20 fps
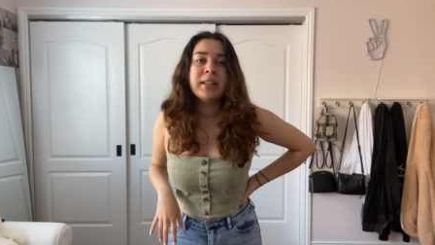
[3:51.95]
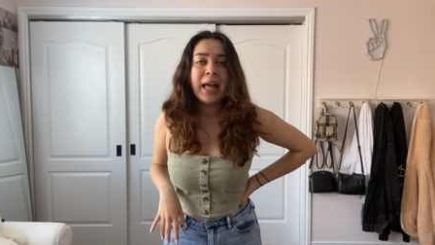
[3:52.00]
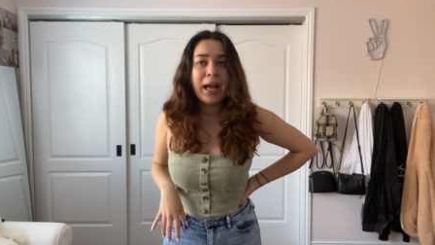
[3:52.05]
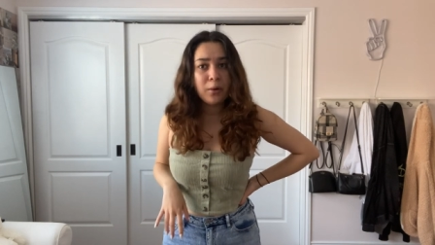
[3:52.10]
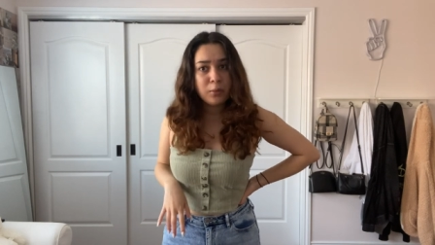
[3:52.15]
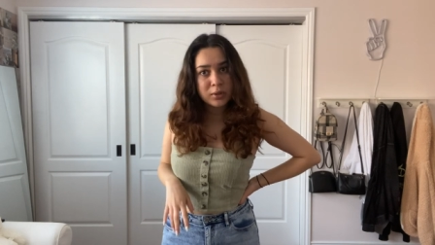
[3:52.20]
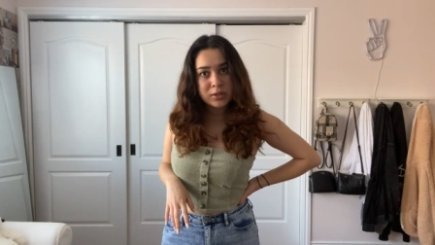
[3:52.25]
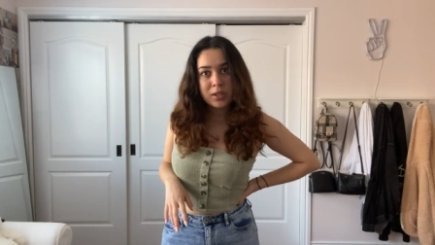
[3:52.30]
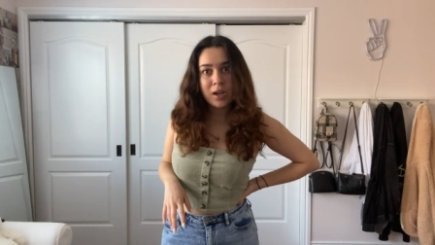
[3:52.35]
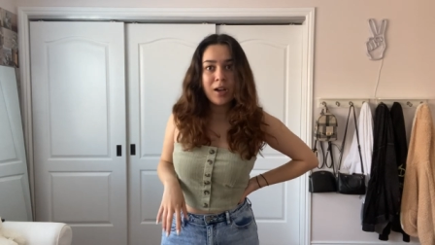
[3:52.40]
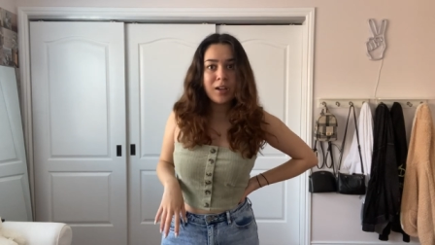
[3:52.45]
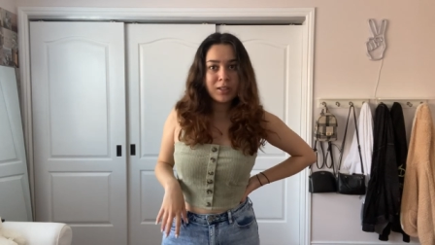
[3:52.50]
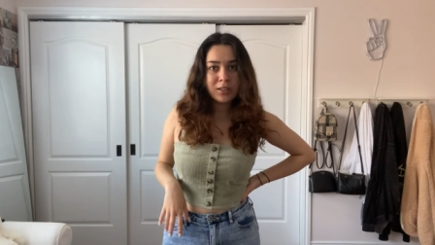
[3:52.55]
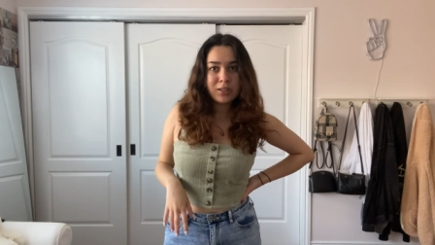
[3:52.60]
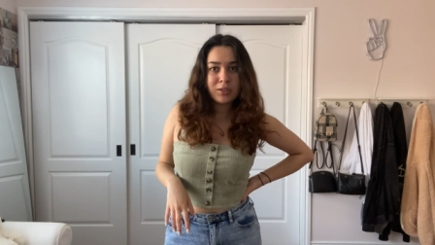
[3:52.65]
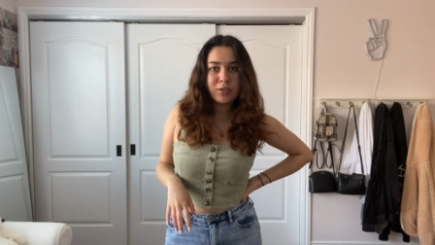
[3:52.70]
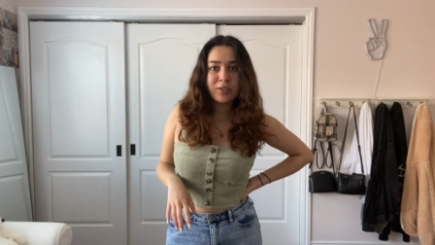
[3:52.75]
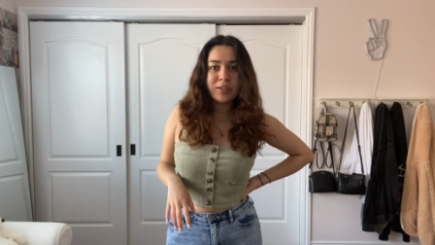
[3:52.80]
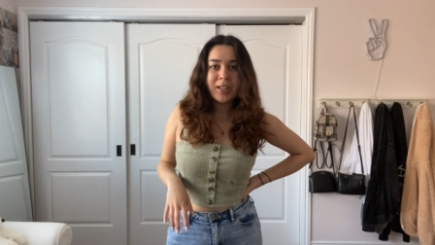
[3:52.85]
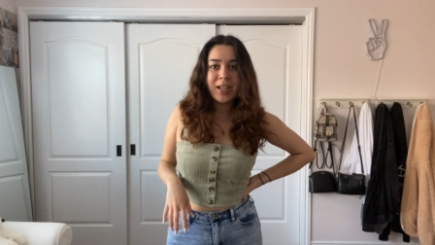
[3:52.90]
that was
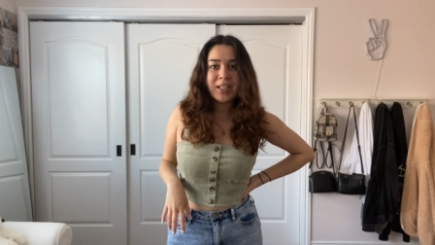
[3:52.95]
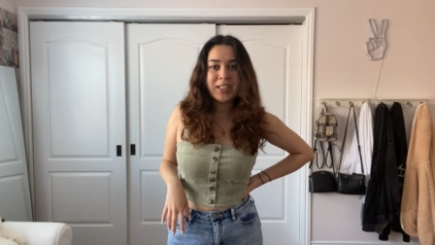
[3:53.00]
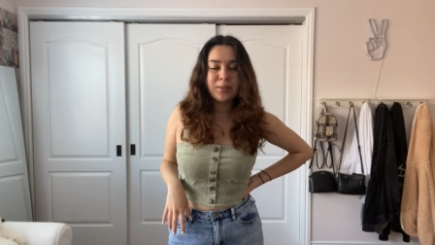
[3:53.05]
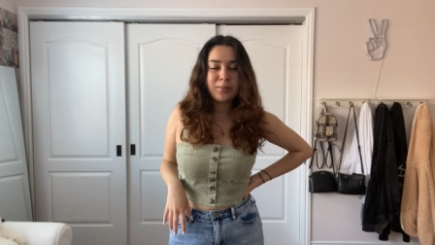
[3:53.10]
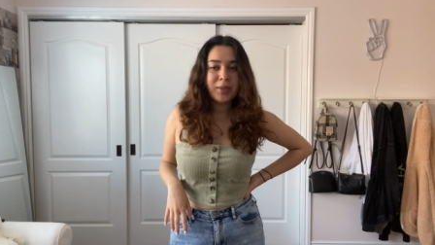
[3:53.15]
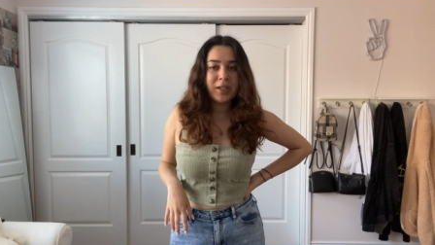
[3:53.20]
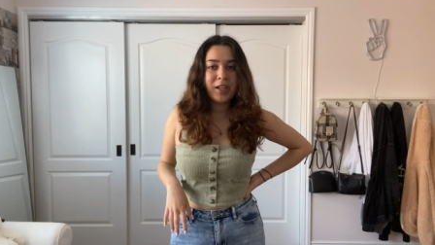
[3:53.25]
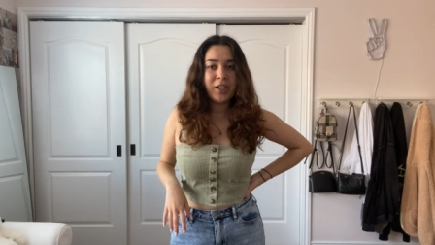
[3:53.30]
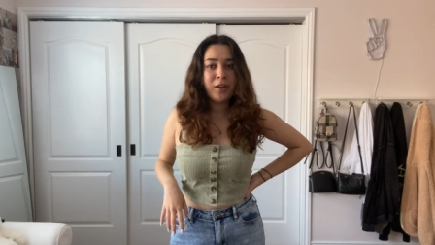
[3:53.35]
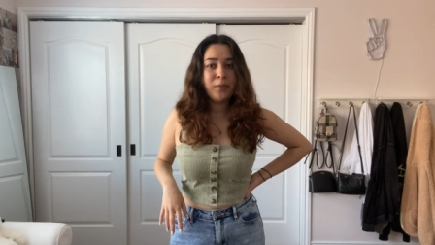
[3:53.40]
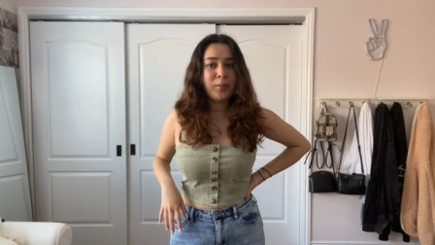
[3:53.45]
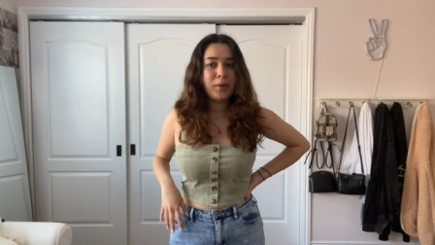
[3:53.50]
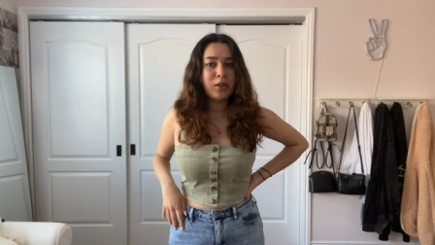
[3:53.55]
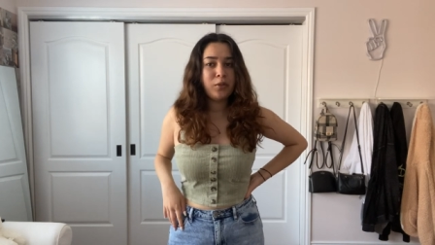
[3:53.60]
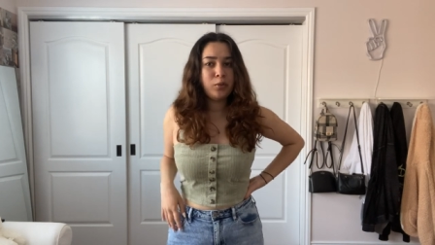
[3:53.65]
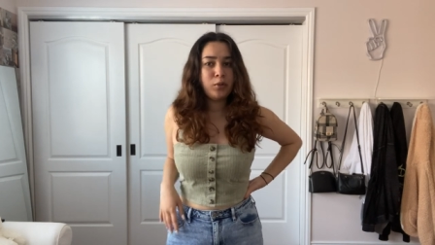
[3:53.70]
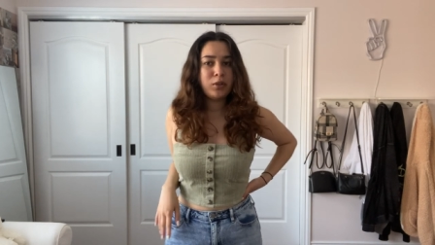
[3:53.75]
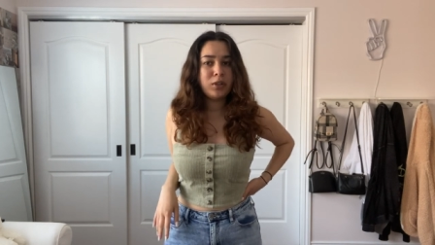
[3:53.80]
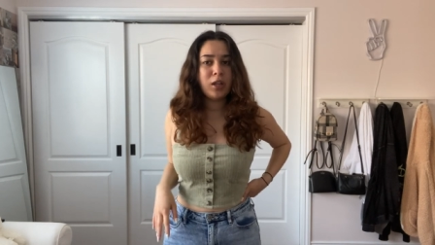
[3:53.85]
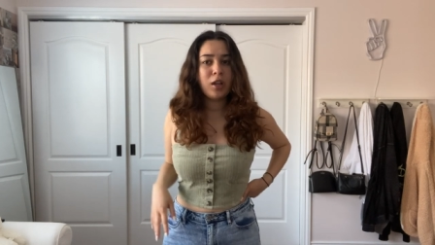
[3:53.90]
also a size medium, but it
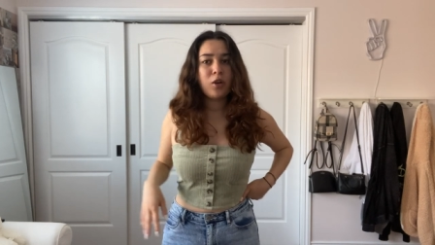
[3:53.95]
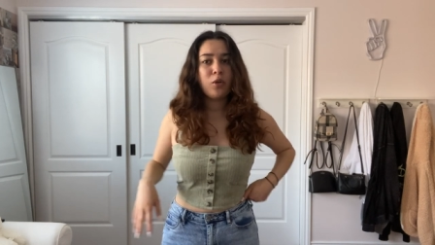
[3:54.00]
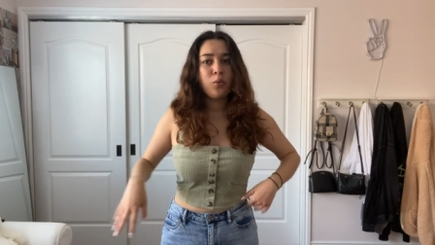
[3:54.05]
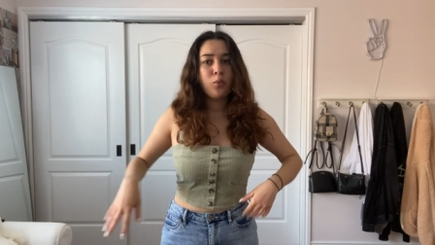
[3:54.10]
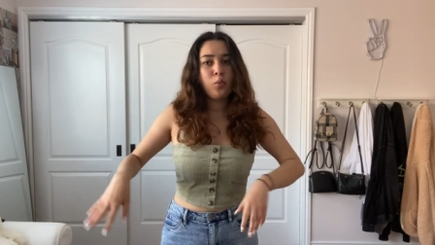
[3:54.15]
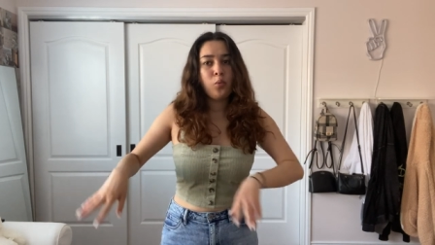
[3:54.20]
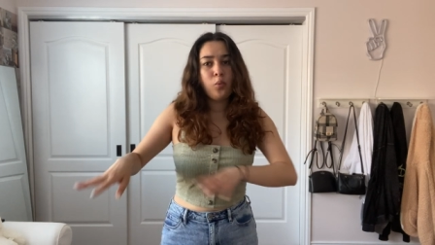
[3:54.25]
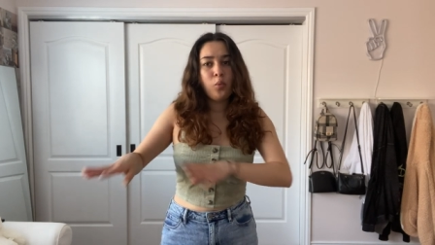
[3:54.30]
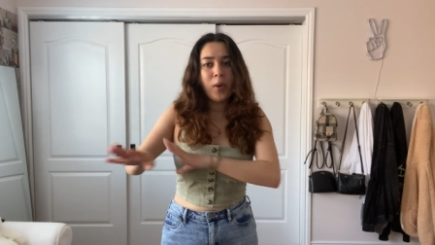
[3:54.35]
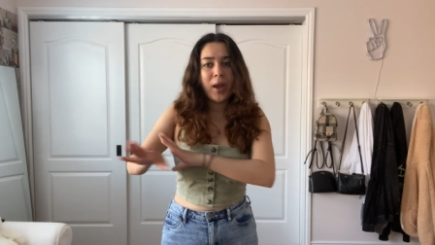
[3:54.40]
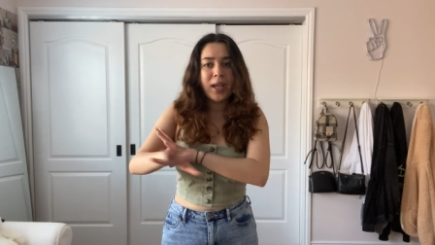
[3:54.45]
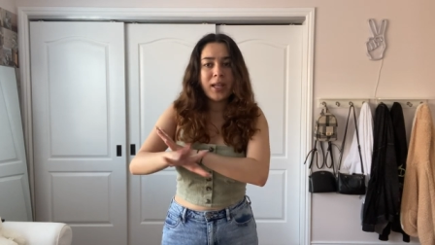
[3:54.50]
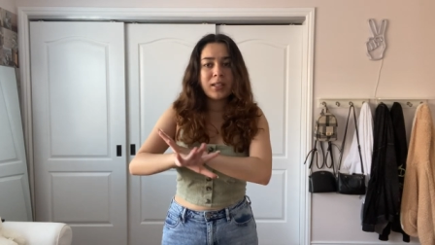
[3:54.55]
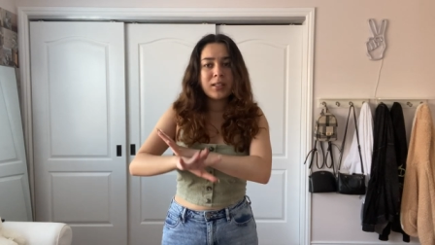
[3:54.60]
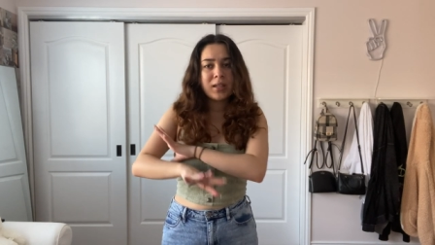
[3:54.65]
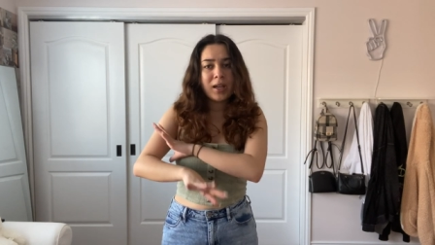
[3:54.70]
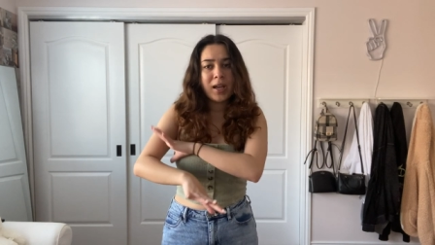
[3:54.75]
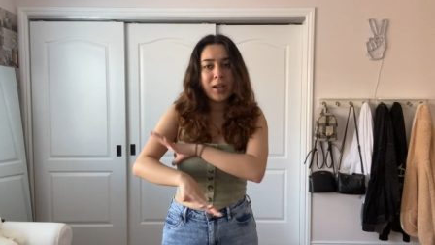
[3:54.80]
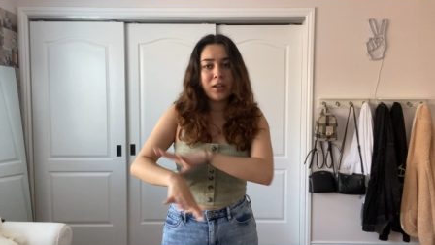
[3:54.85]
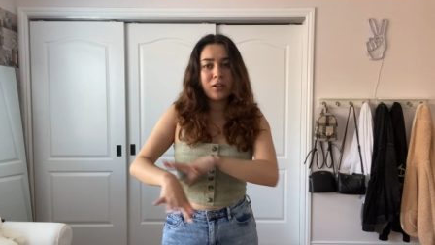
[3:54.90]
was like way
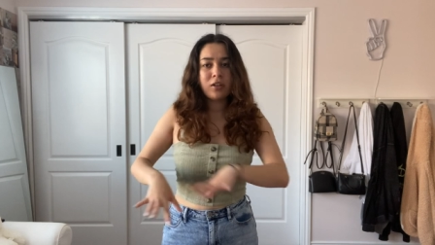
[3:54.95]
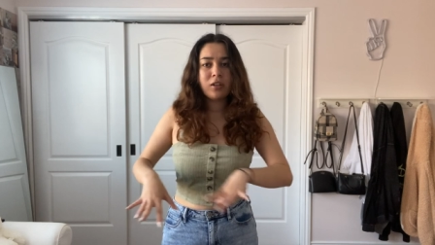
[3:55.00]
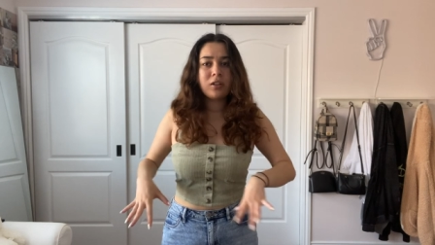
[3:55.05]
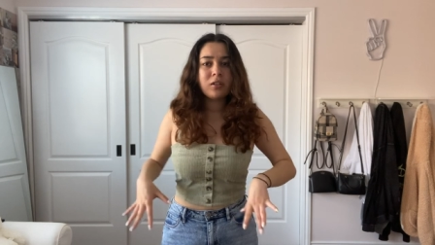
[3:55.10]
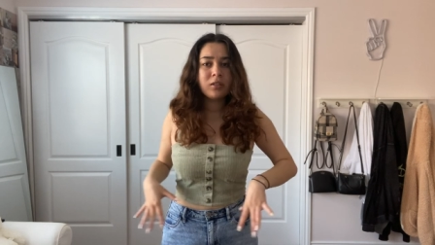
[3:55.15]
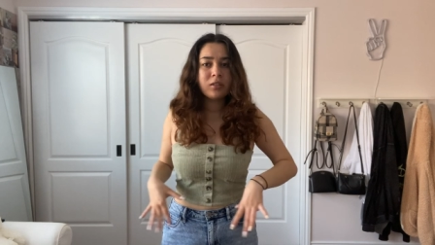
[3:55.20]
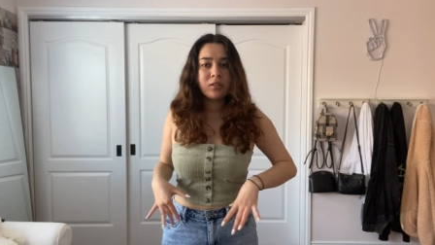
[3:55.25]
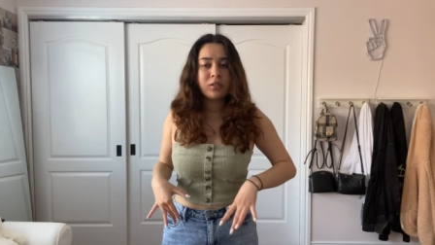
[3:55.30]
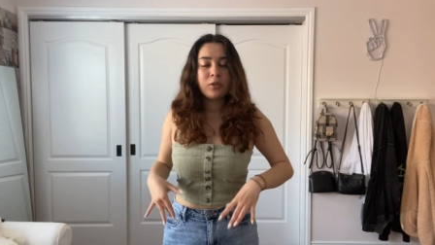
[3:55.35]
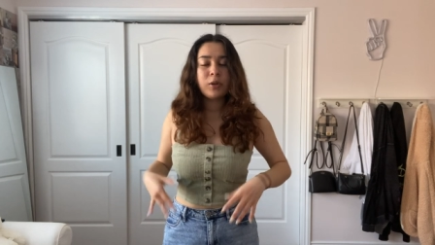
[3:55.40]
tighter.